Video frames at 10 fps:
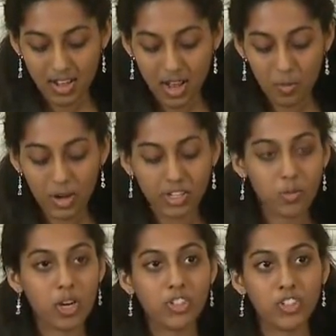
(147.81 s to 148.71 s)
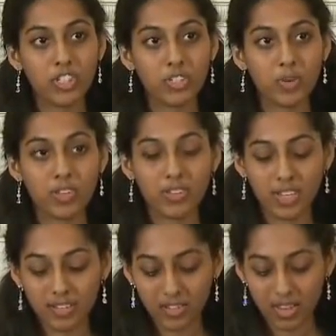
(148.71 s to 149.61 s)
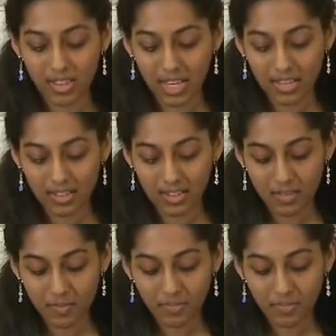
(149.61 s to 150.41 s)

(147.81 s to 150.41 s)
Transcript: I want to question whether these are the things